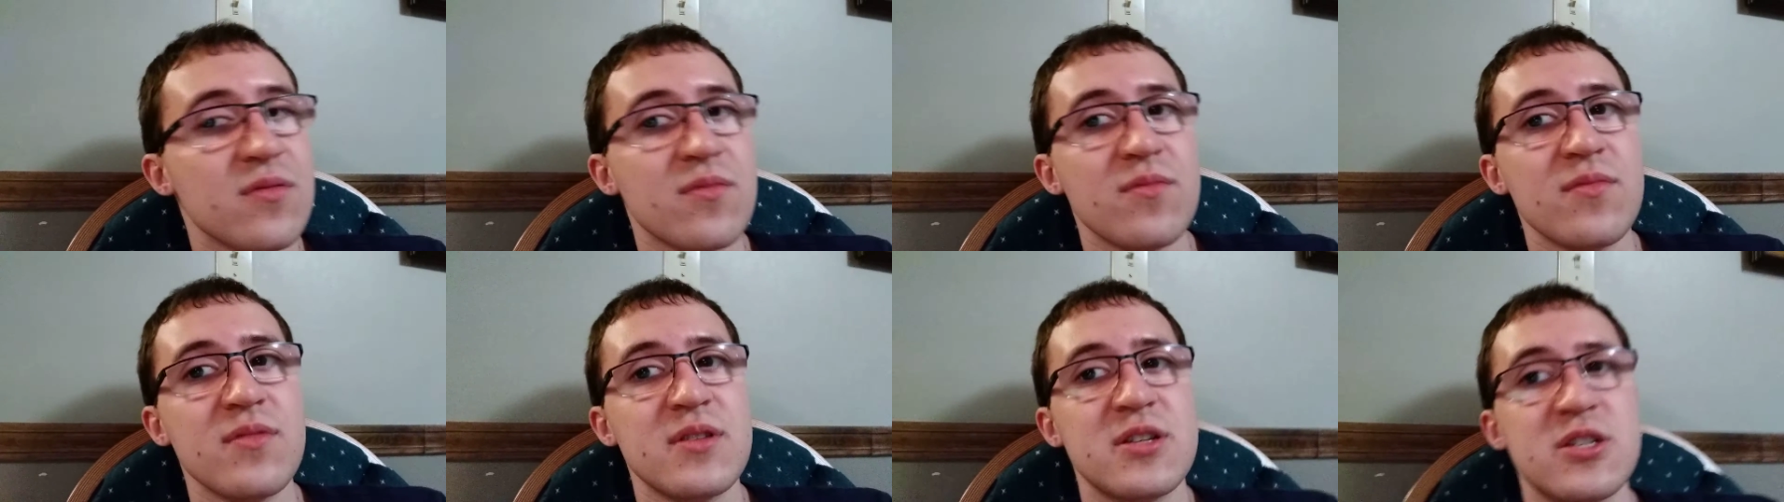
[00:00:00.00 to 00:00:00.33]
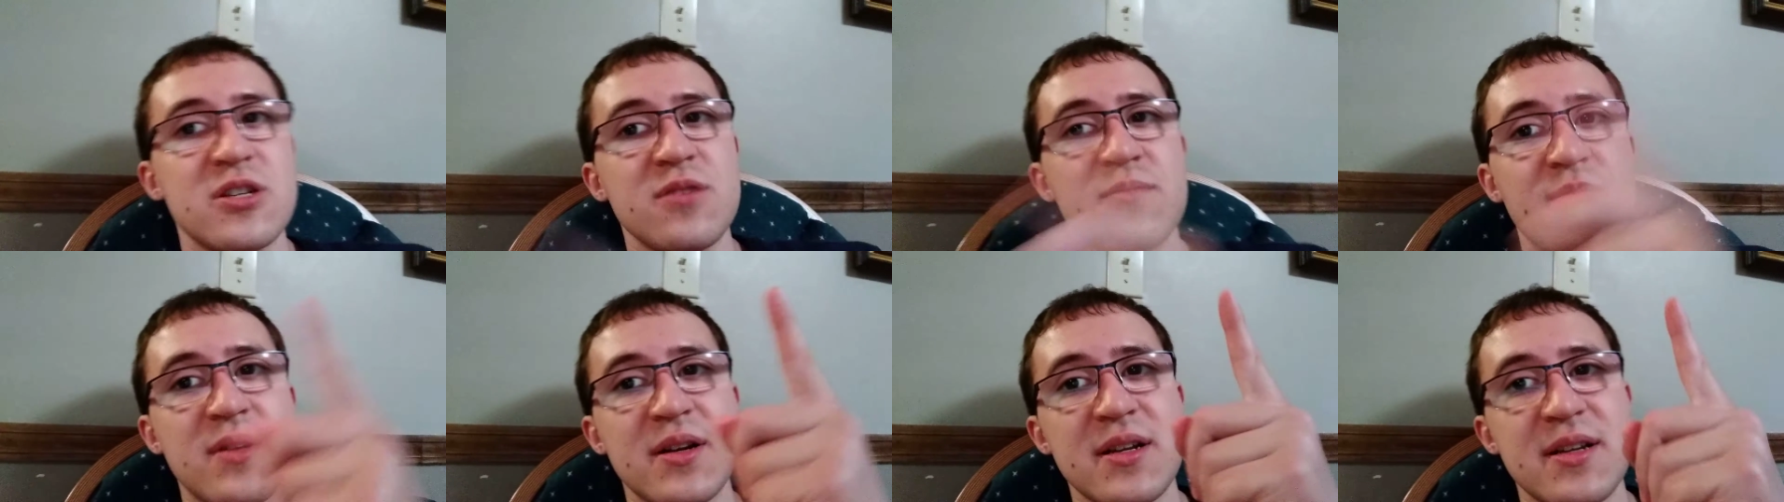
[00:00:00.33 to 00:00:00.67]
She
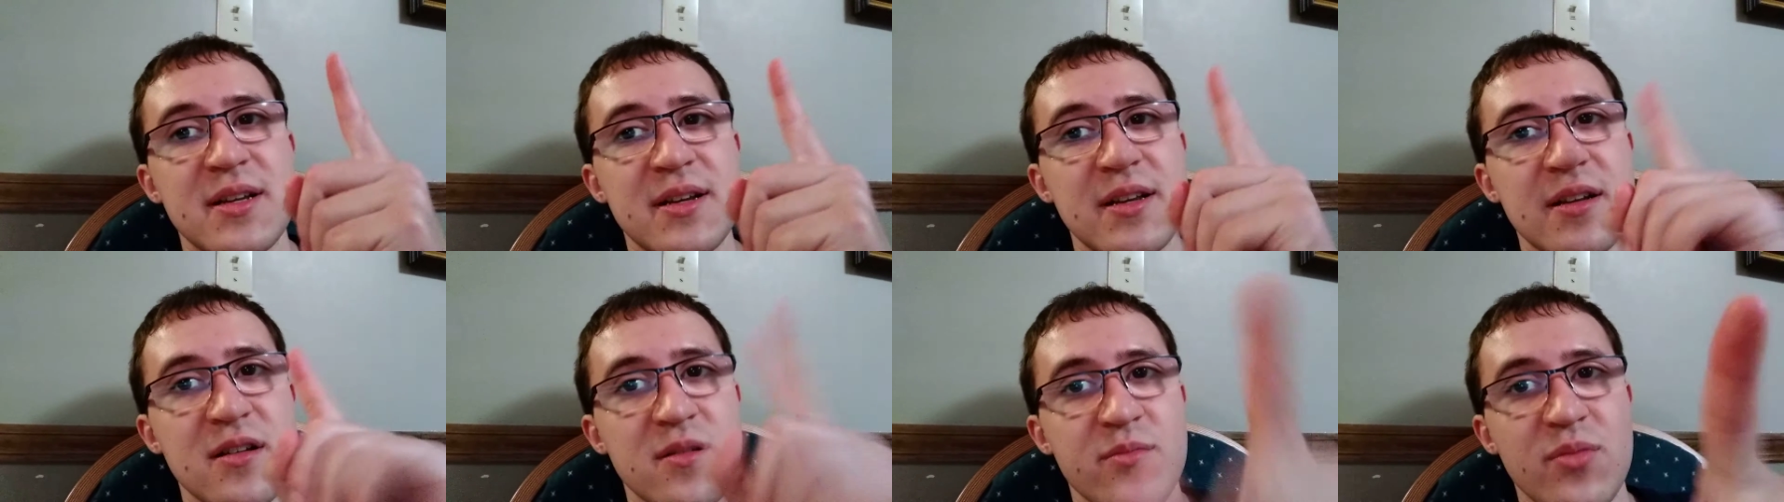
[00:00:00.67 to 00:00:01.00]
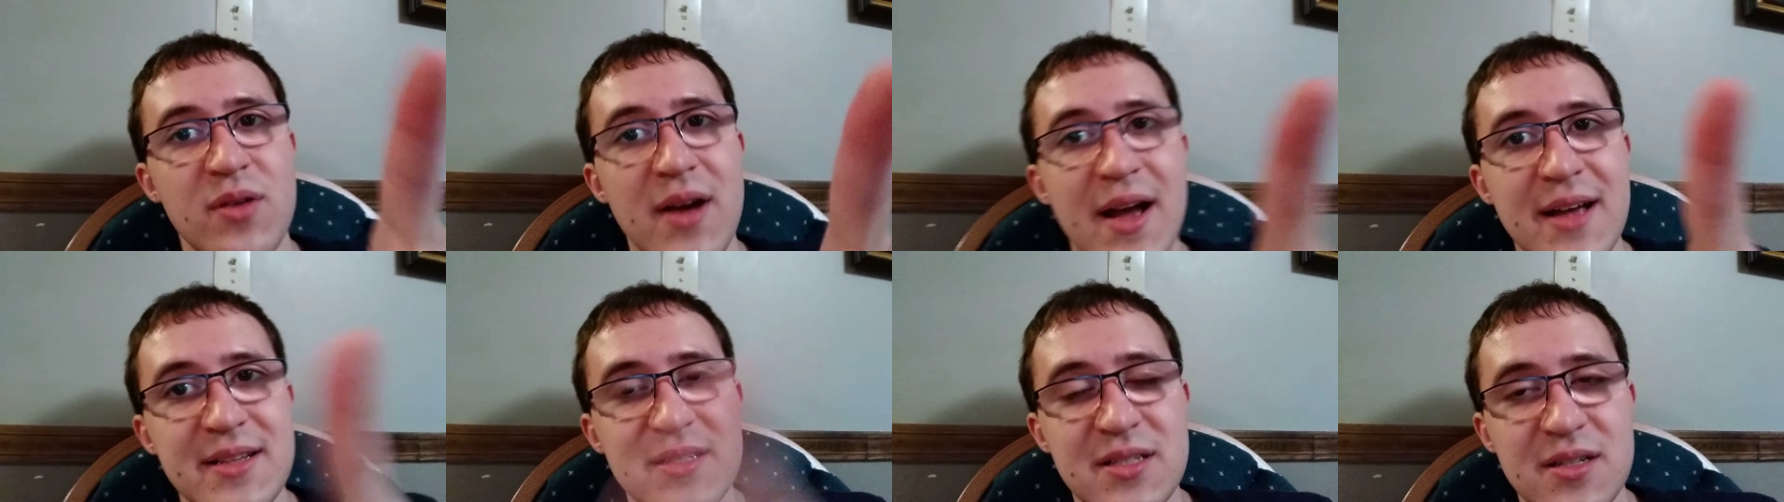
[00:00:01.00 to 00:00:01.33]
wanted it in
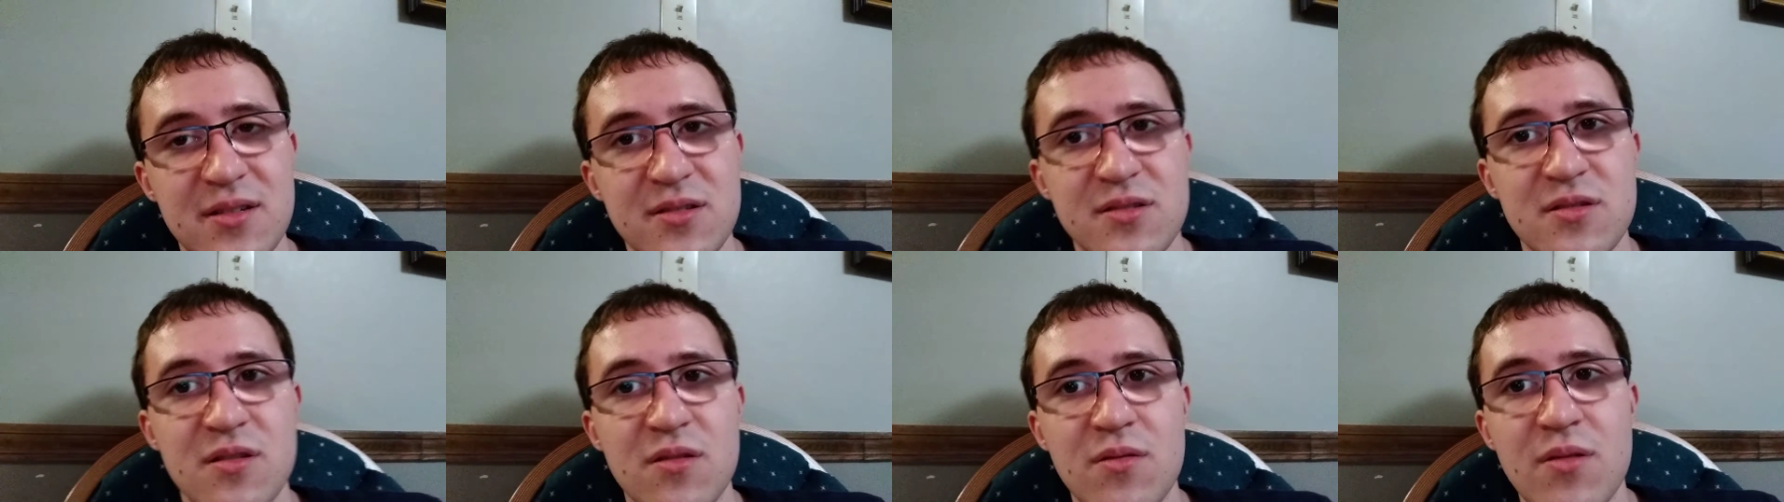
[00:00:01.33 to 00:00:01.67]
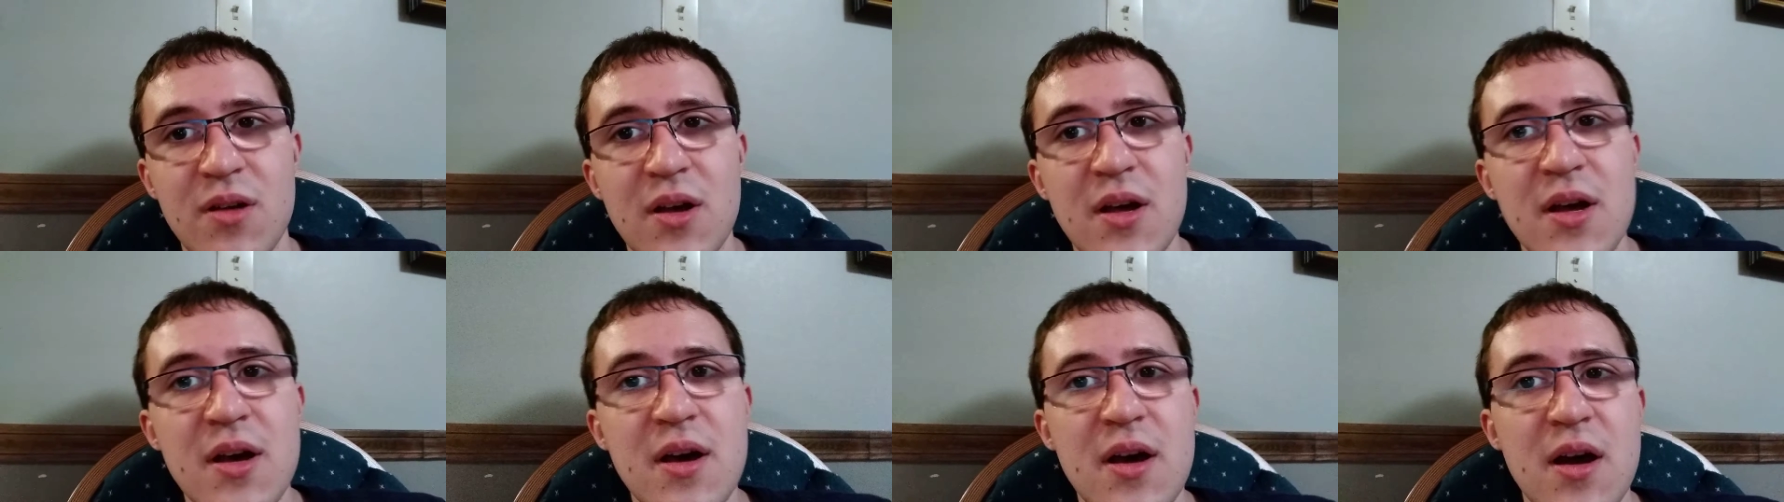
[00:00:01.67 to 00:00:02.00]
Nebraska, so
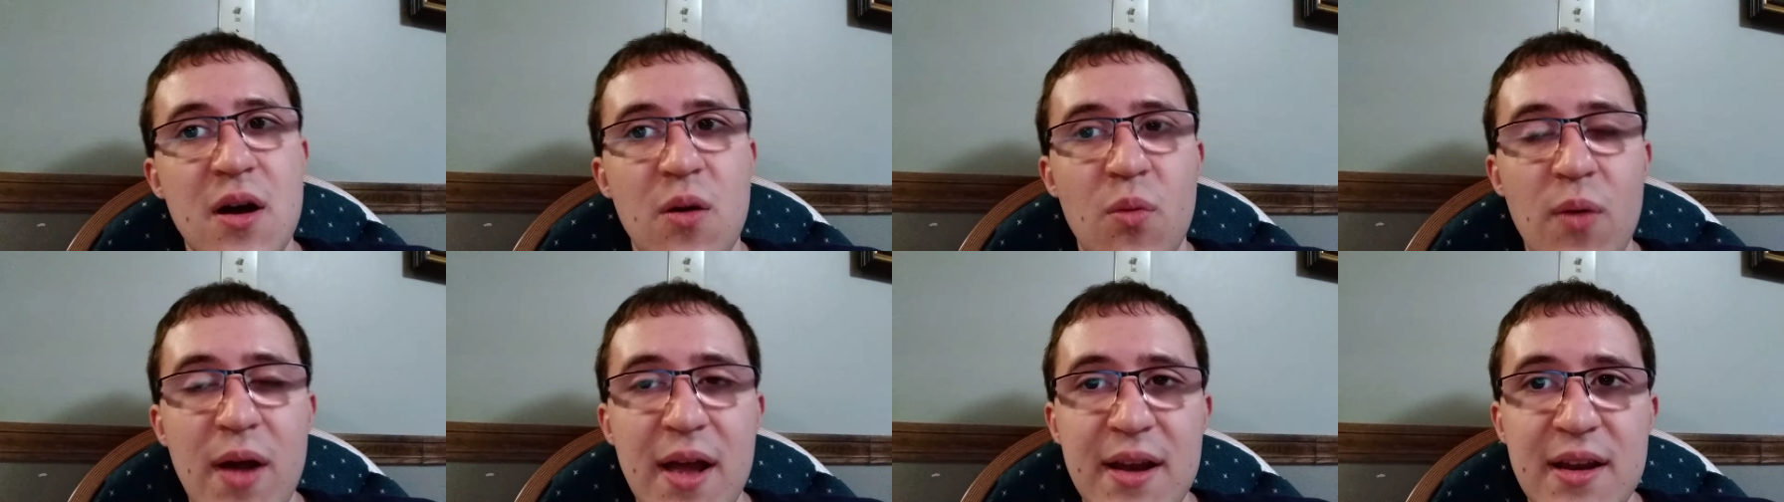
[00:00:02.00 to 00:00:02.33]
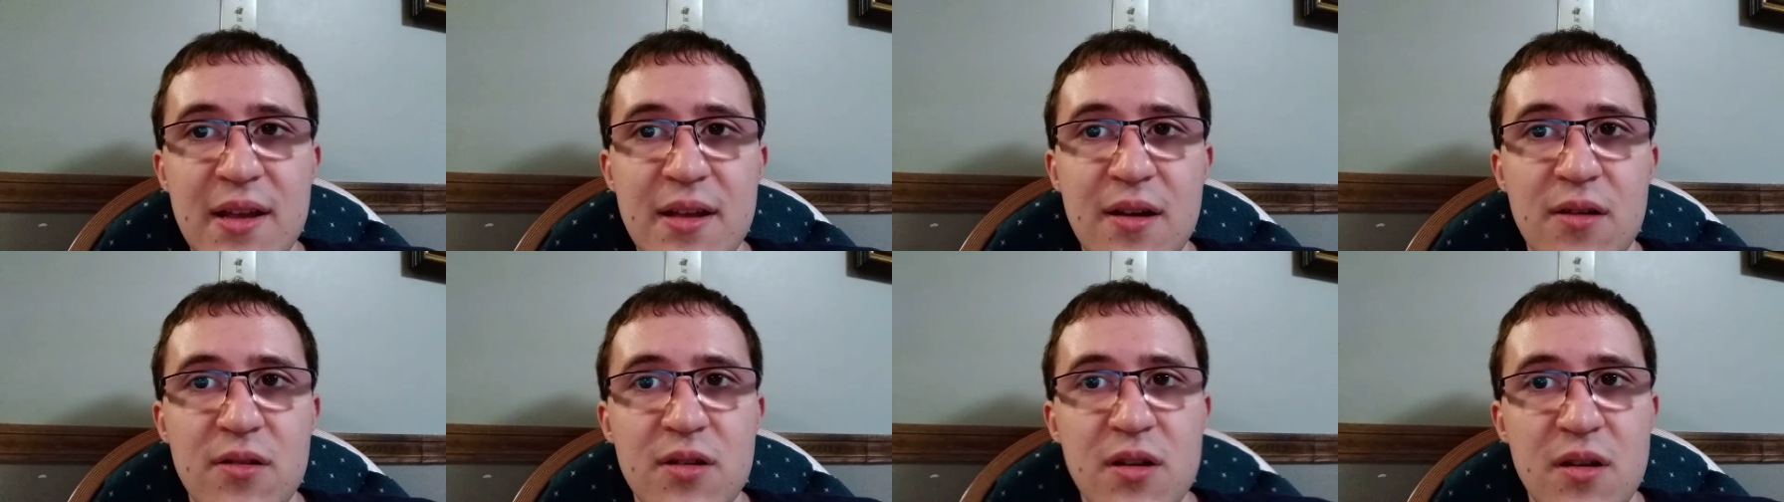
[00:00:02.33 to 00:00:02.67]
we had to
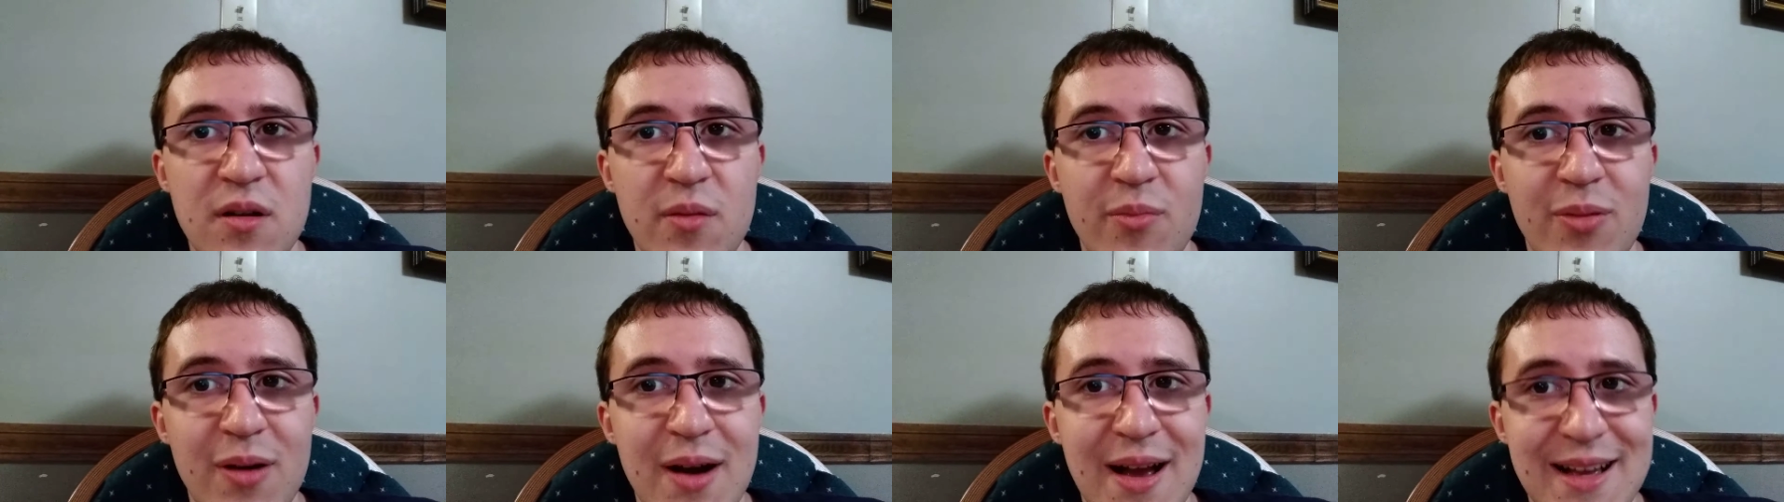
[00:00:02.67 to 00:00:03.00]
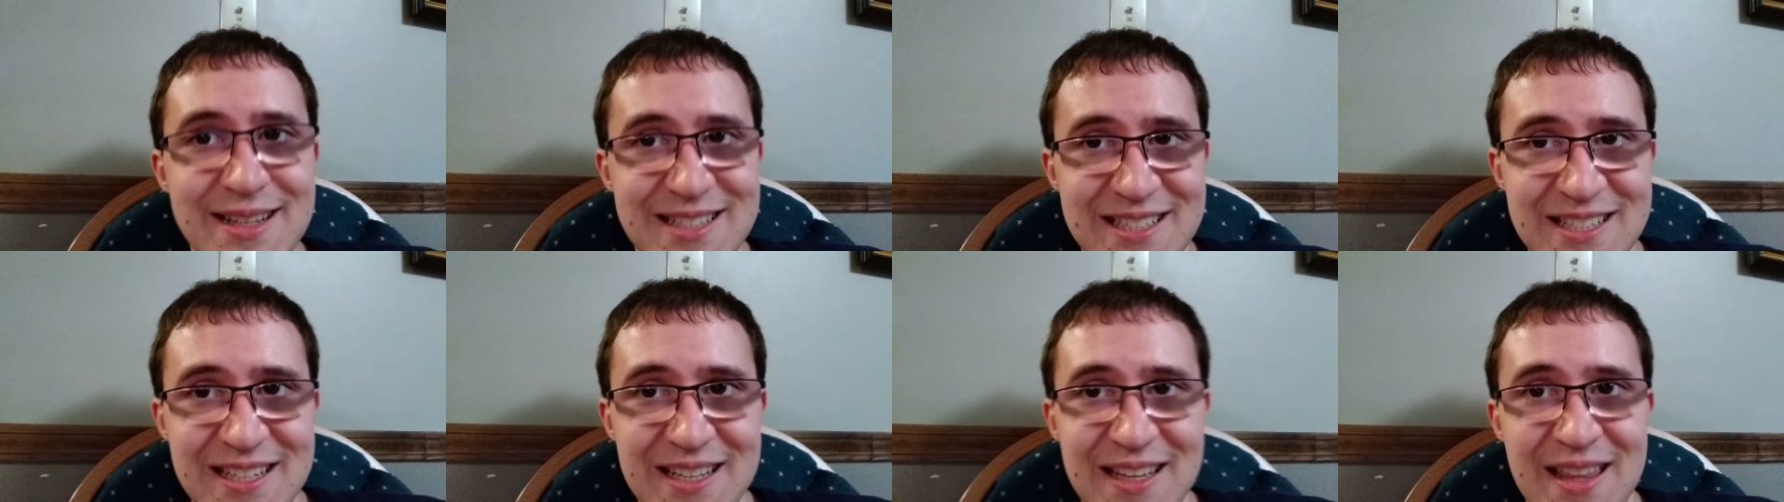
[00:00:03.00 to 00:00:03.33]
go to
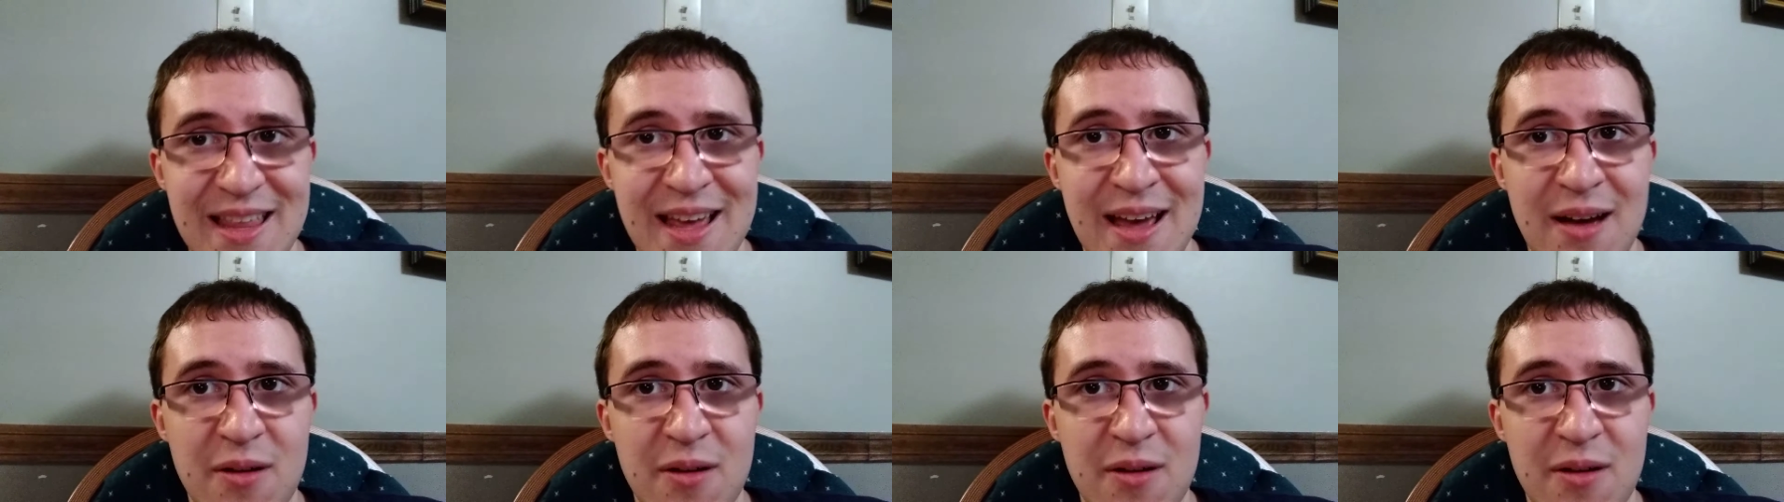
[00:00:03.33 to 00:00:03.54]
Nebraska